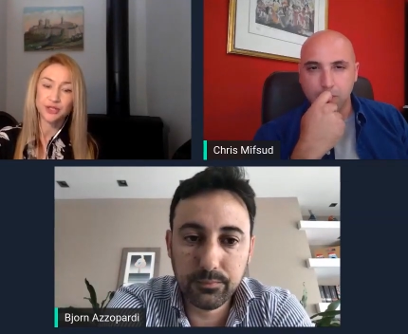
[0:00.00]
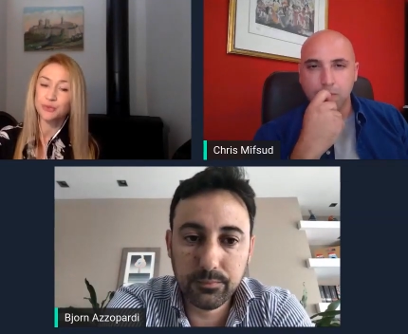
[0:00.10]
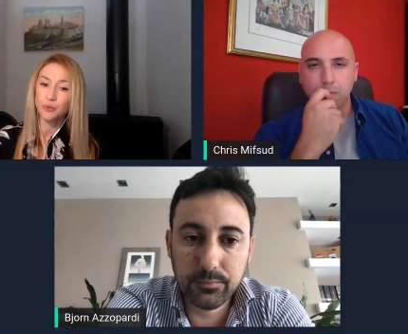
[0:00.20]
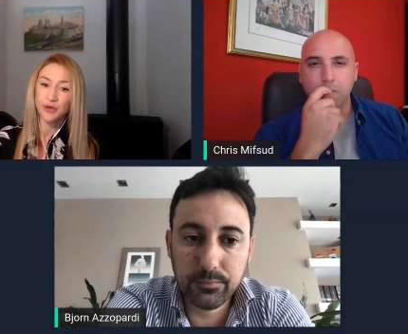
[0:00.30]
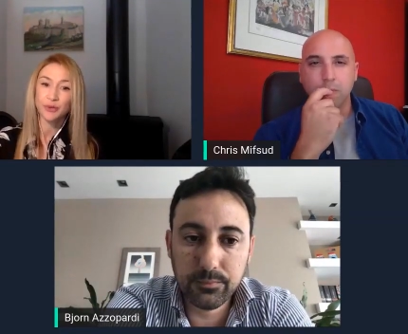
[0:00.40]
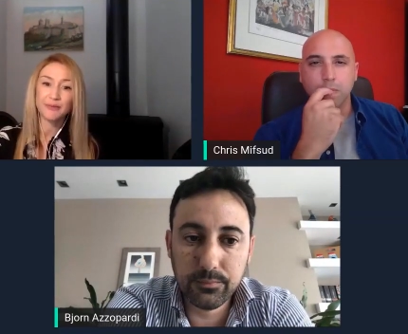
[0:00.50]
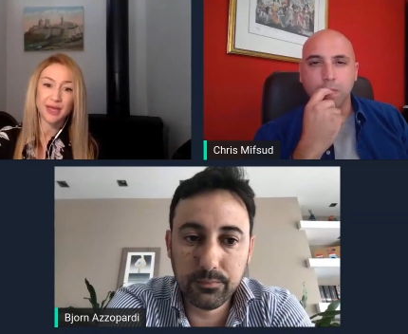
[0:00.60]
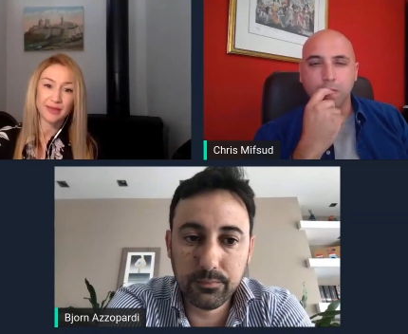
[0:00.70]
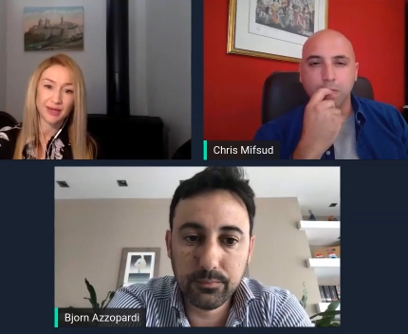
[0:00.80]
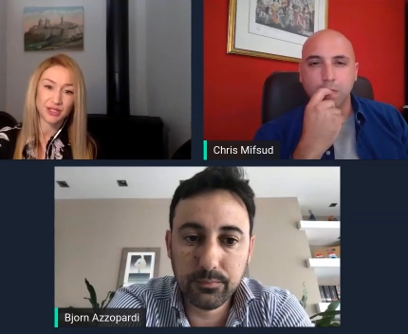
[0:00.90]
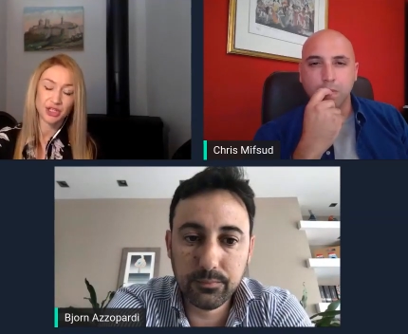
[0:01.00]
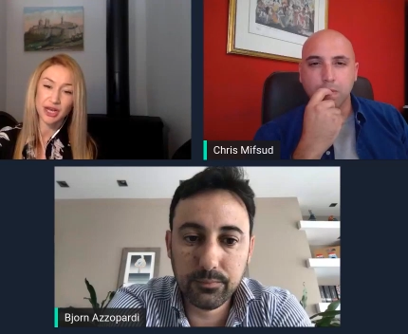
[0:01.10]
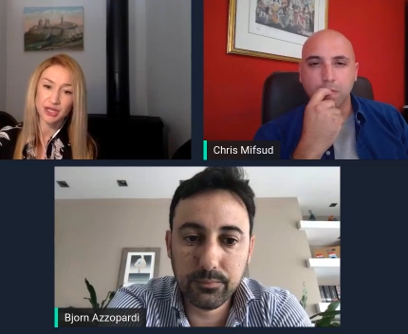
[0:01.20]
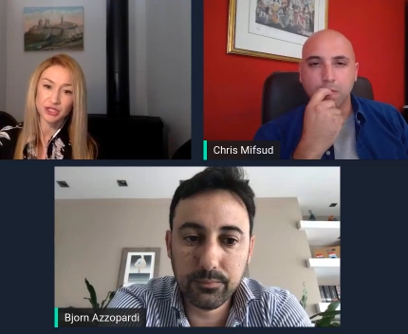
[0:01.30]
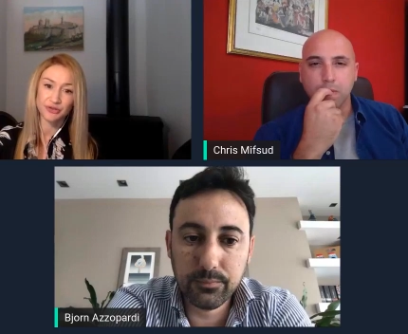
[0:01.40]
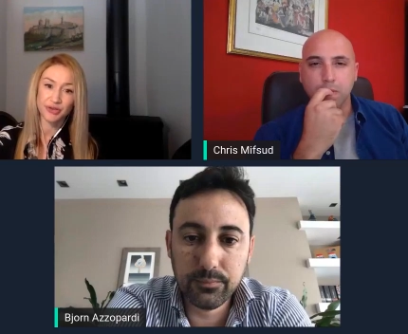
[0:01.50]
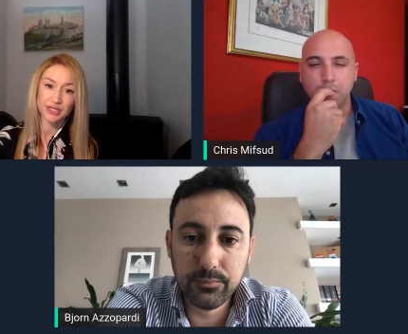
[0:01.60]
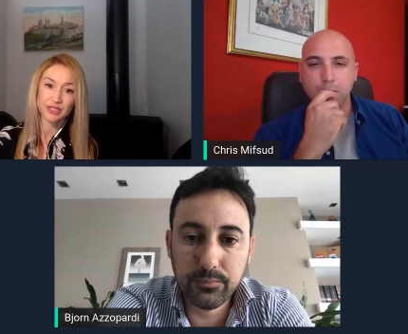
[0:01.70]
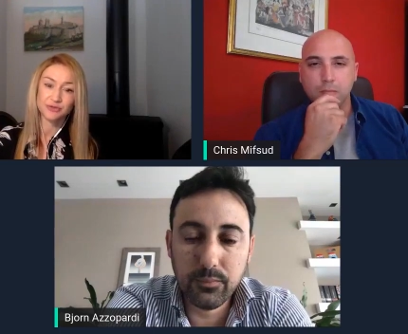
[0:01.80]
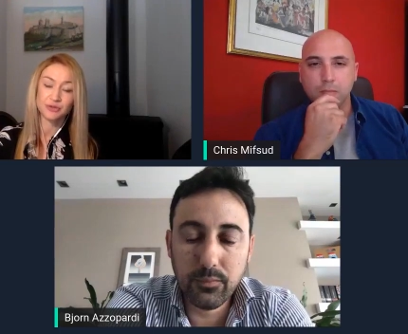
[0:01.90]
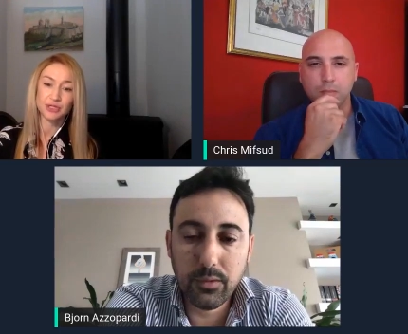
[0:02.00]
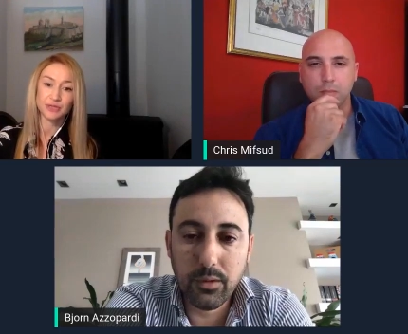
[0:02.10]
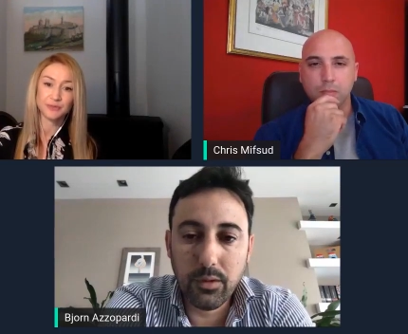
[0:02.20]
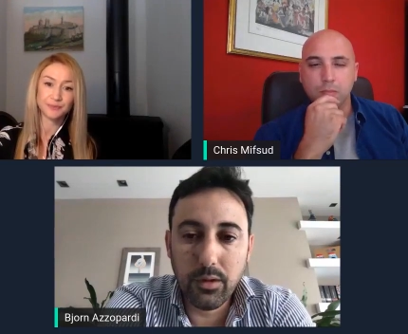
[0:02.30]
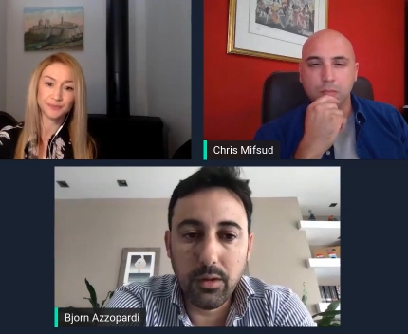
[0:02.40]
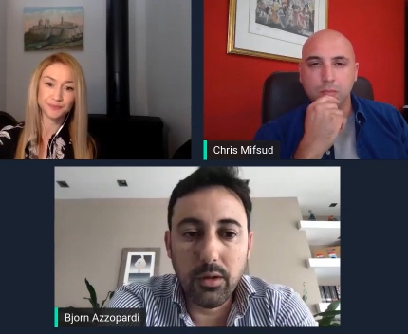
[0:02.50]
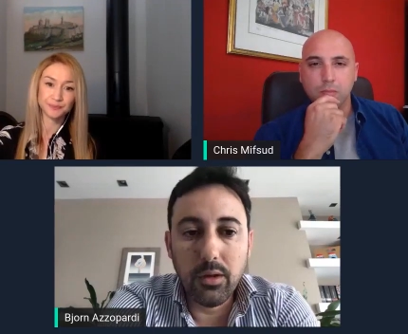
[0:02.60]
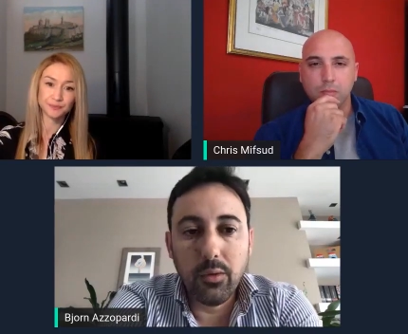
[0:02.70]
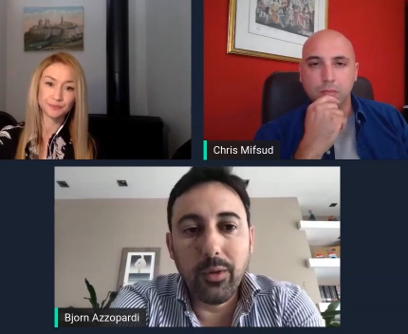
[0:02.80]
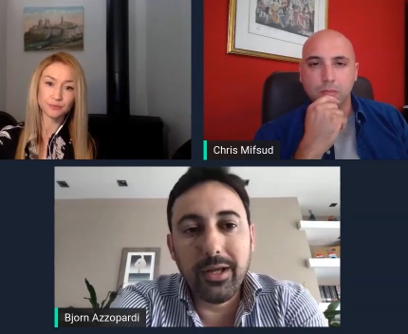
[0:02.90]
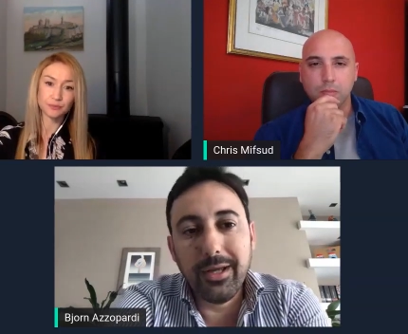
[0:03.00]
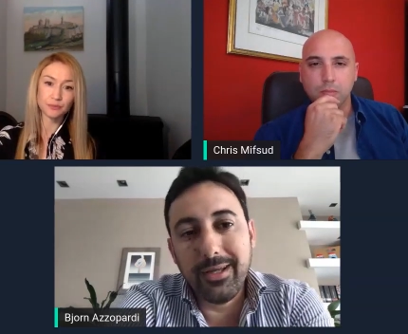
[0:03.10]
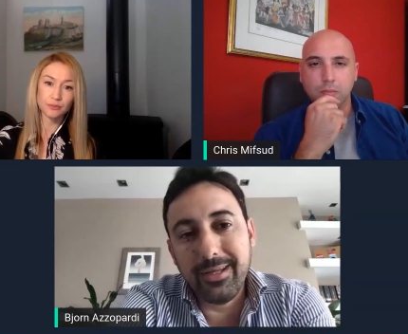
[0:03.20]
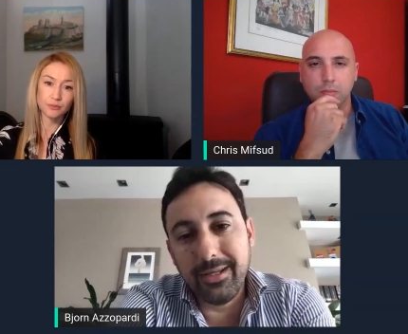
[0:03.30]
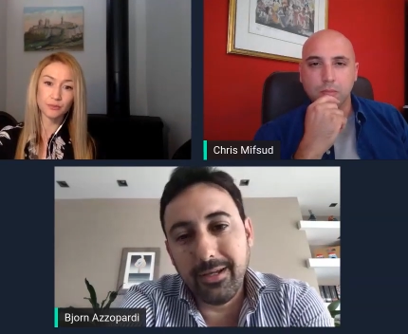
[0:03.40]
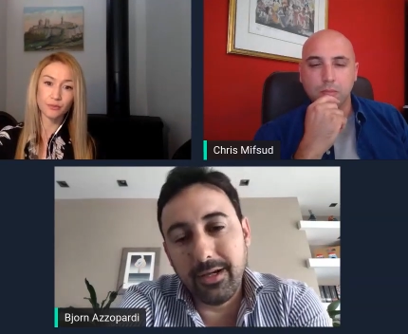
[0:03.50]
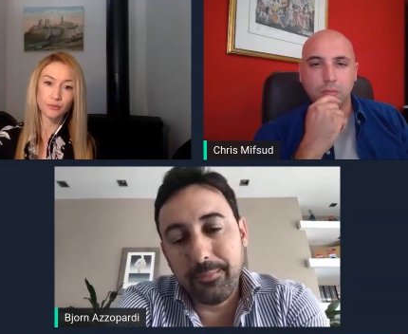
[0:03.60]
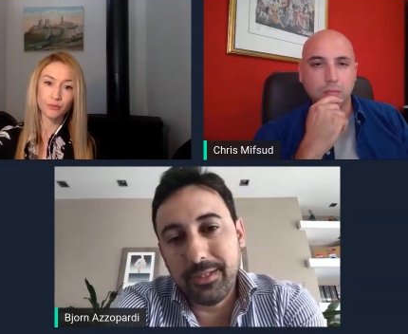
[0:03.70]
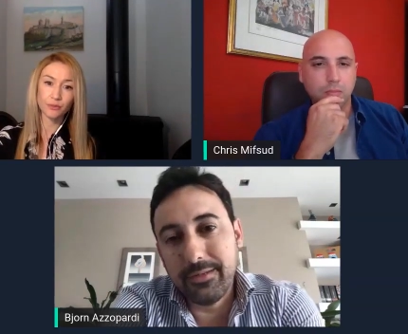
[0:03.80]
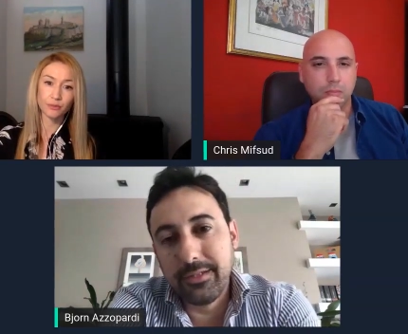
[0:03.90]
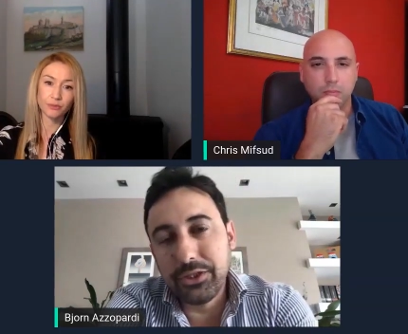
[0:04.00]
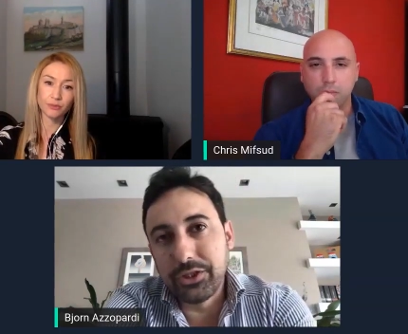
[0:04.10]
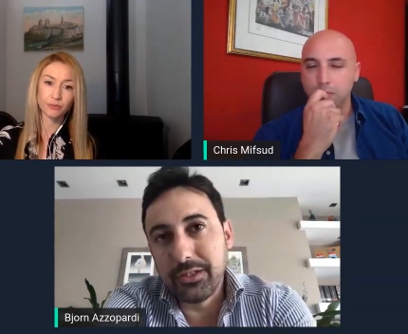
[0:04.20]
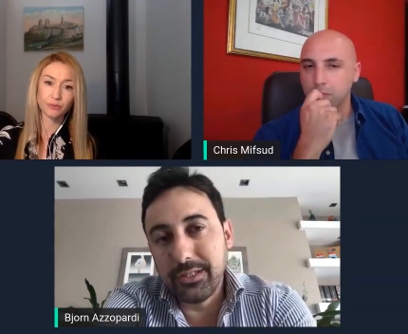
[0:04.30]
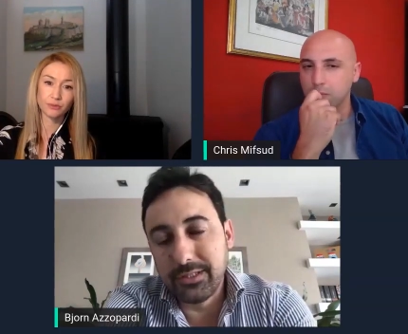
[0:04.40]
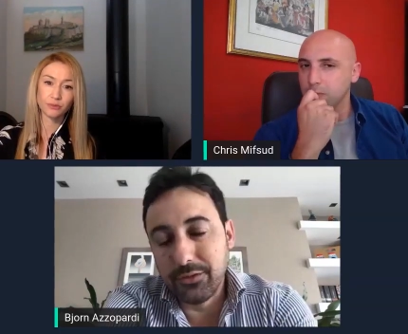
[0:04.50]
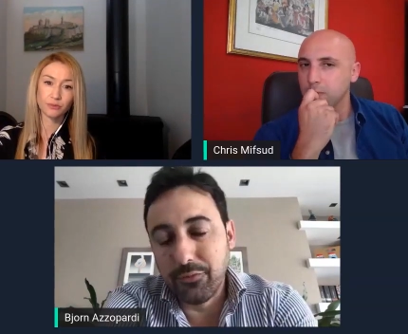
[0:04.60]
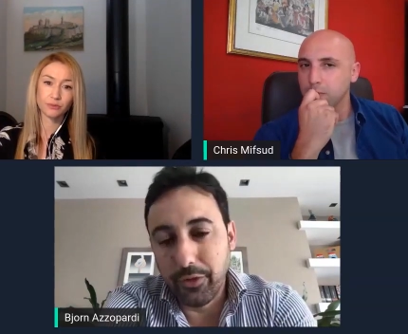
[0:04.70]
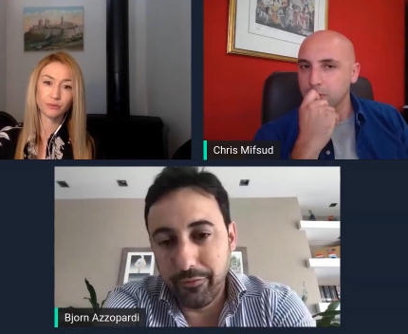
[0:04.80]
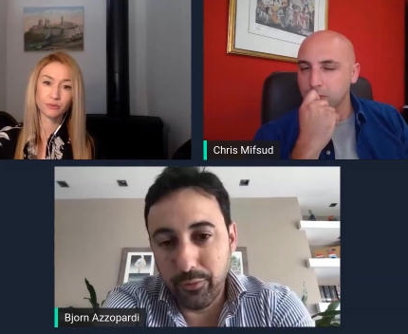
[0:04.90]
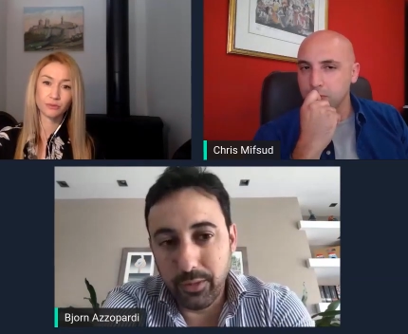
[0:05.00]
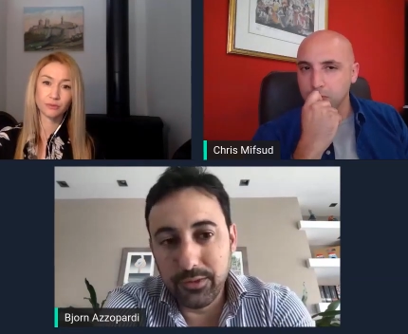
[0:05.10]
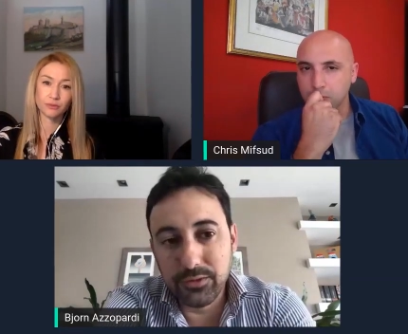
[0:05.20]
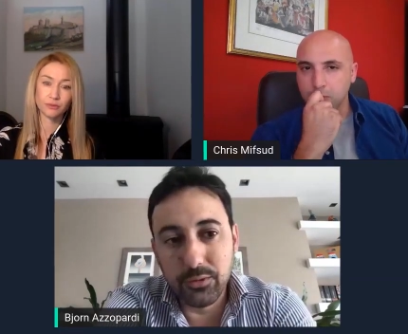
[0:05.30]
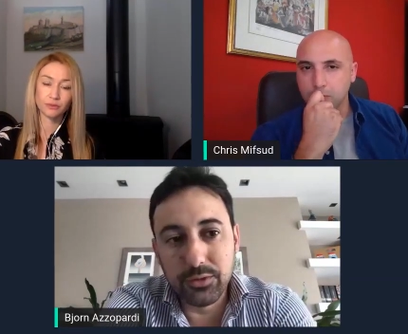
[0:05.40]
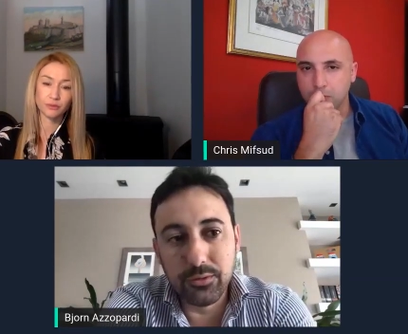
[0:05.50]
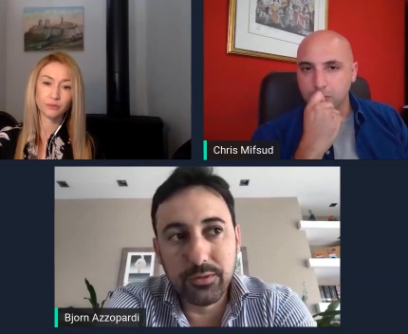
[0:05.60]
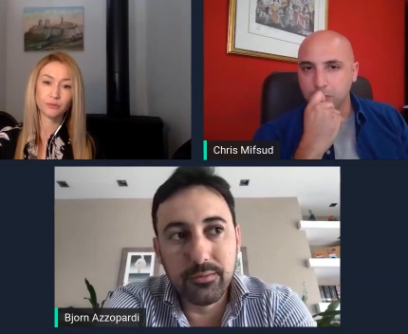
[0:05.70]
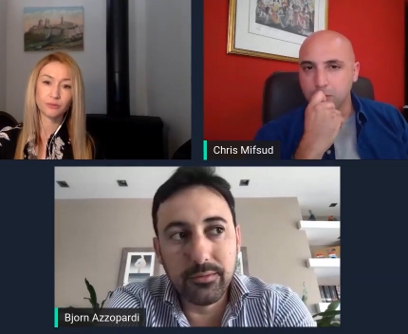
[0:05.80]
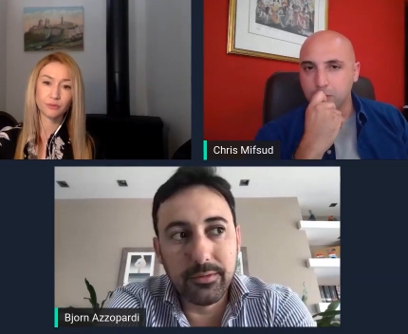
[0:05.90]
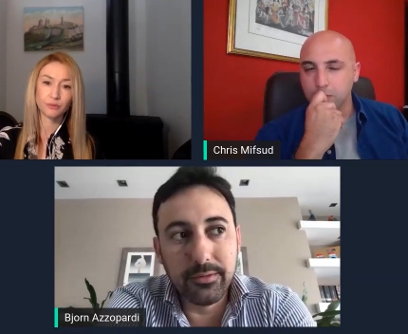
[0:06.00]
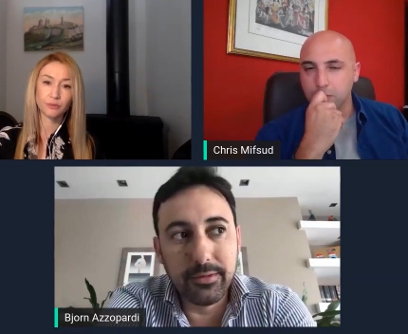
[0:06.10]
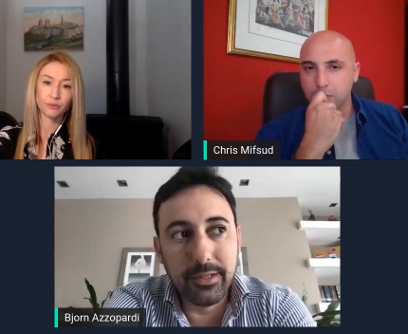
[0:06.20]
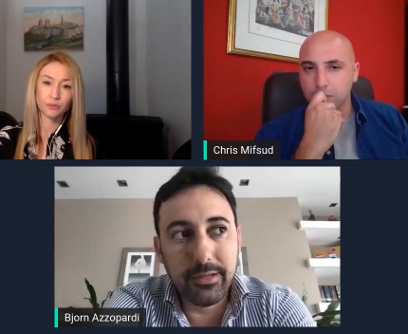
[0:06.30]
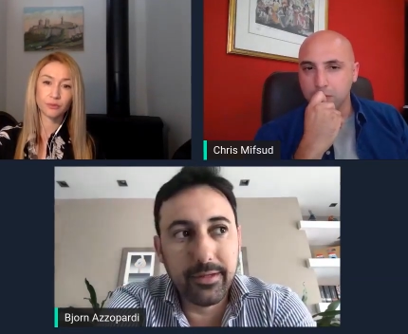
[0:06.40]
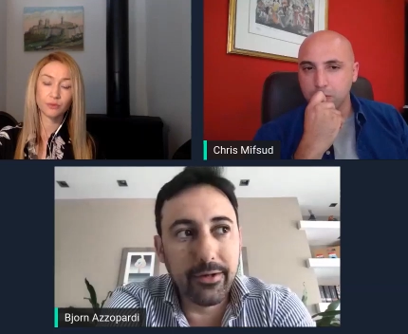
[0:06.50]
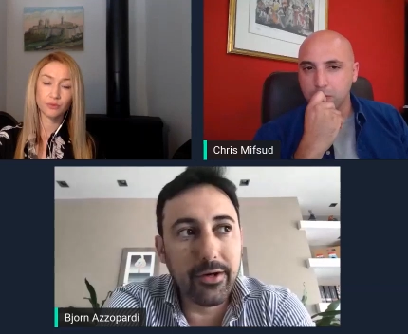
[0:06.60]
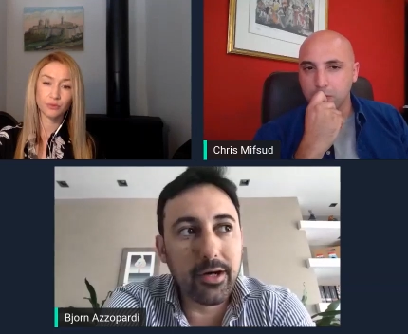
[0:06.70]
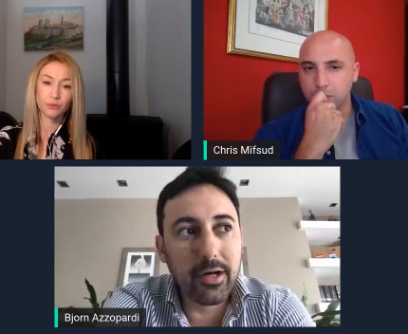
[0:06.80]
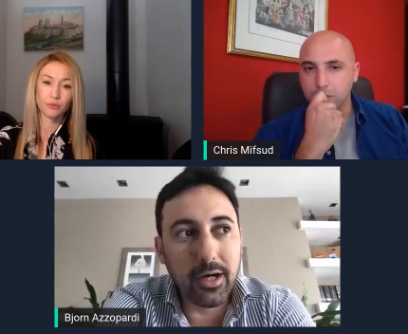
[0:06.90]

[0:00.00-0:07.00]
Speaker 1: do where do i make that change first of all
Speaker 2: I mean, digital isn't for everyone. So, so there are